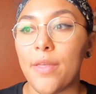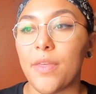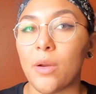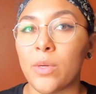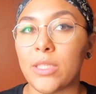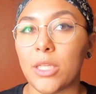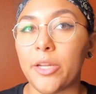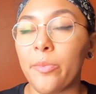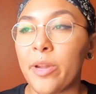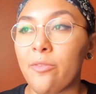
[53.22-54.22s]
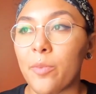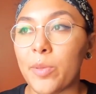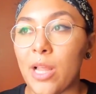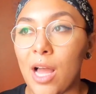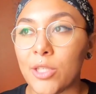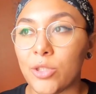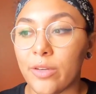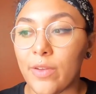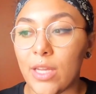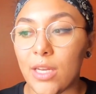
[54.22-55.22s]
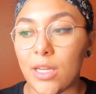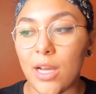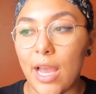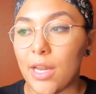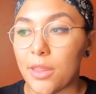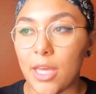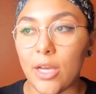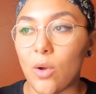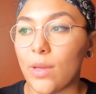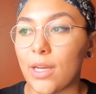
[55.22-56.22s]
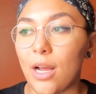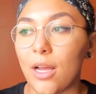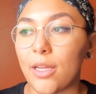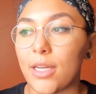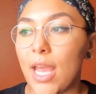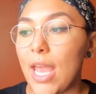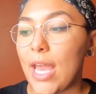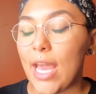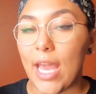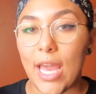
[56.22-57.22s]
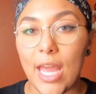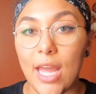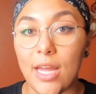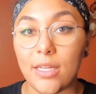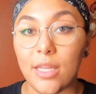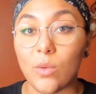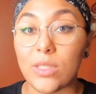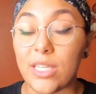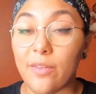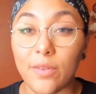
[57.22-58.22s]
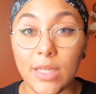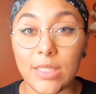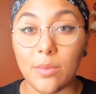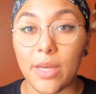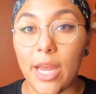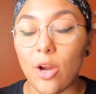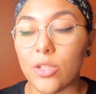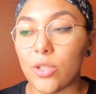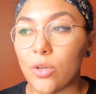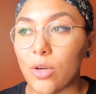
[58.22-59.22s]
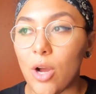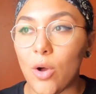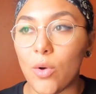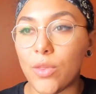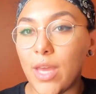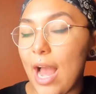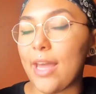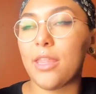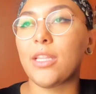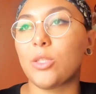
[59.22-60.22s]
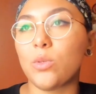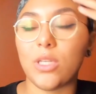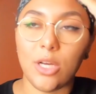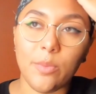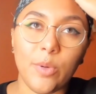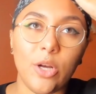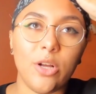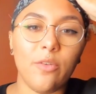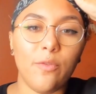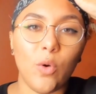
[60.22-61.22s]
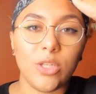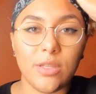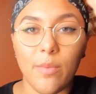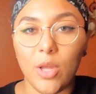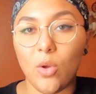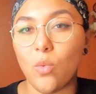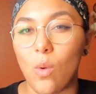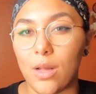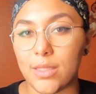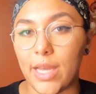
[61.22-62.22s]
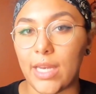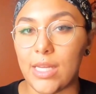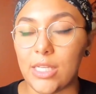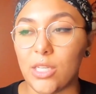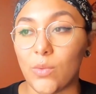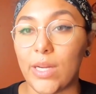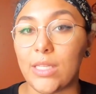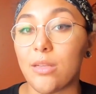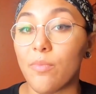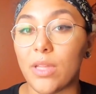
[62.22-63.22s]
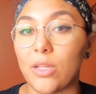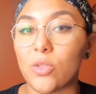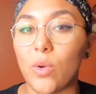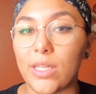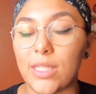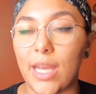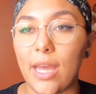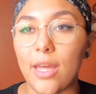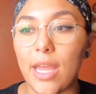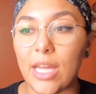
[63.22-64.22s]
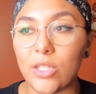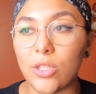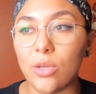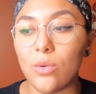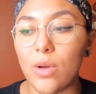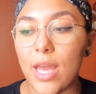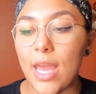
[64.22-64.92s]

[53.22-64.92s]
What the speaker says: There was a little bit of a plot-driven kind of thing going on, and there was definitely some character growth. I think this was a good book for somebody who wants like an easy read, something that's quick to get into,